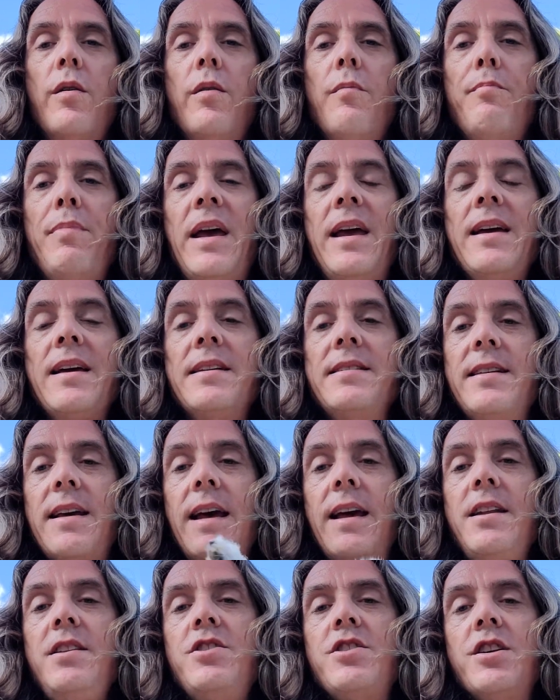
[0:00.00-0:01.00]
paying
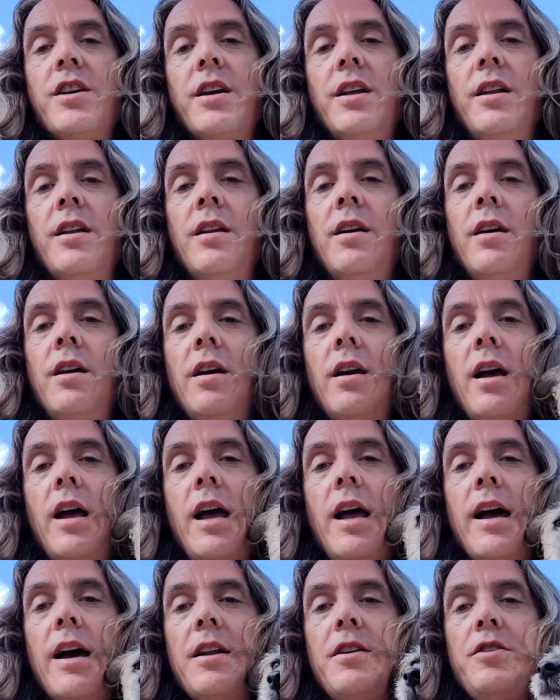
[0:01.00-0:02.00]
attention
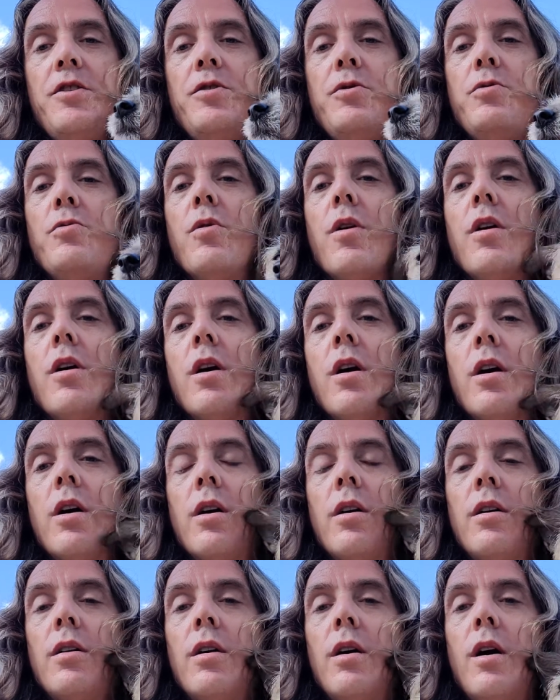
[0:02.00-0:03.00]
and you
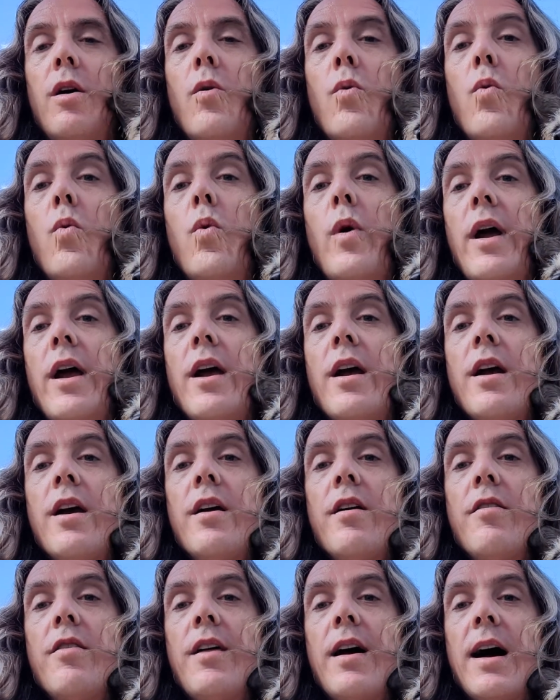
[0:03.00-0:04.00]
are
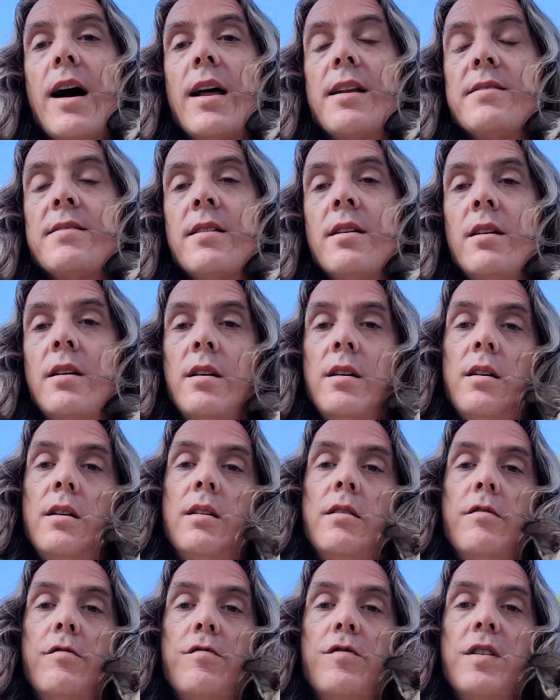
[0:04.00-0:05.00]
aware that,
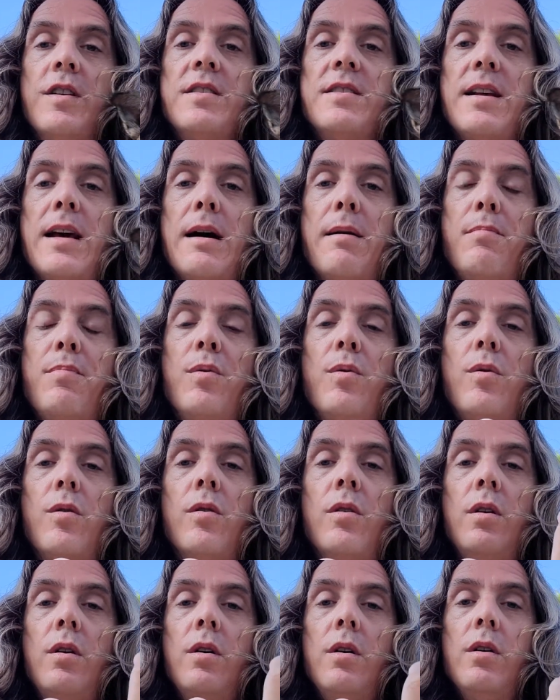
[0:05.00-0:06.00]
for example,
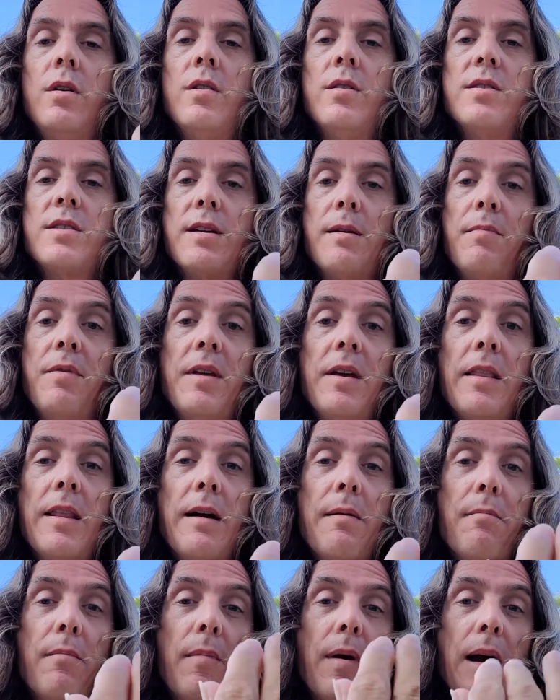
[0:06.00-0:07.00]
something
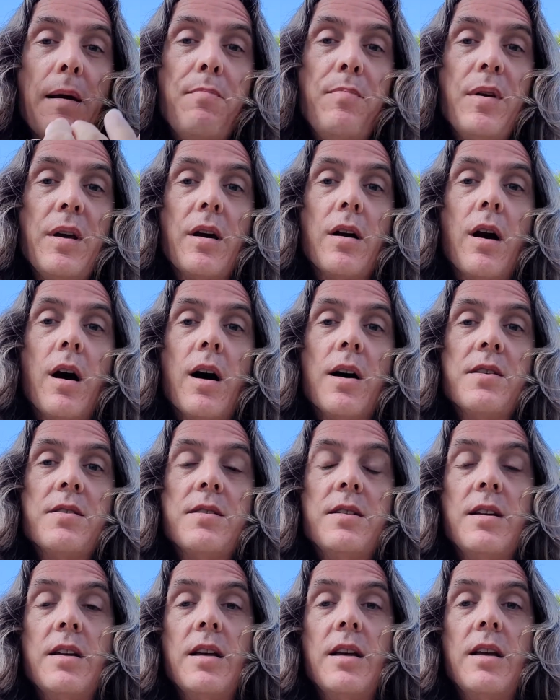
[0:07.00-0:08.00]
that might be
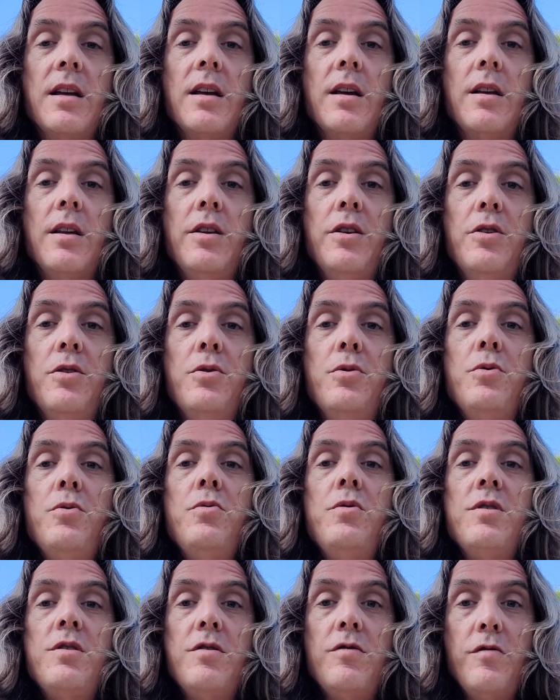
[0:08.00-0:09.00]
causing you
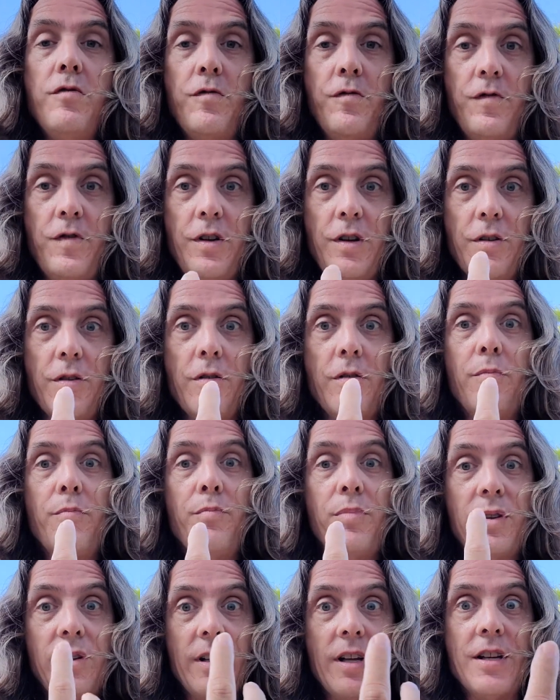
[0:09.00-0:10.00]
to feel
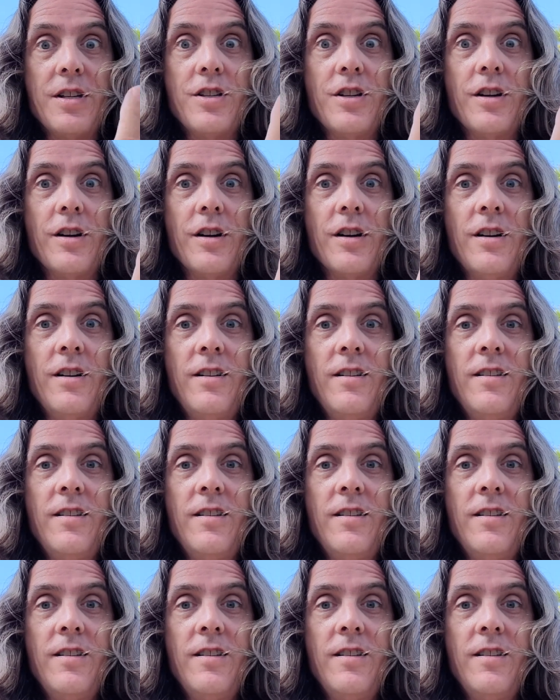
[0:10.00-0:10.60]
pleasure